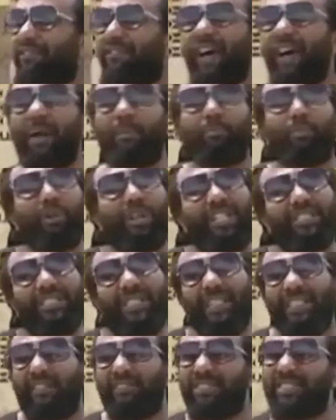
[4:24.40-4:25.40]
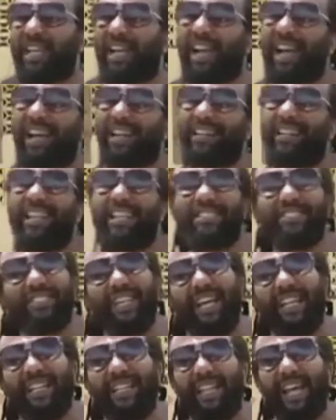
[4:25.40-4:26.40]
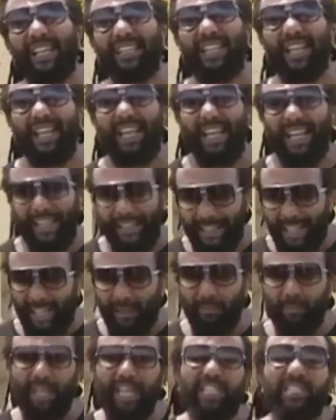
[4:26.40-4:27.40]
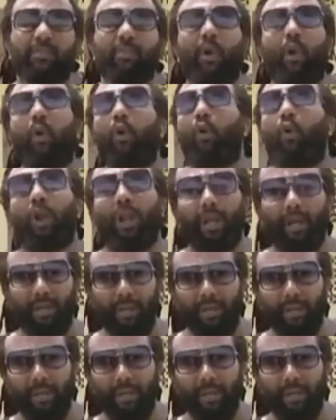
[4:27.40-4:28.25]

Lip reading: vibration, there is a connection that makes me whole.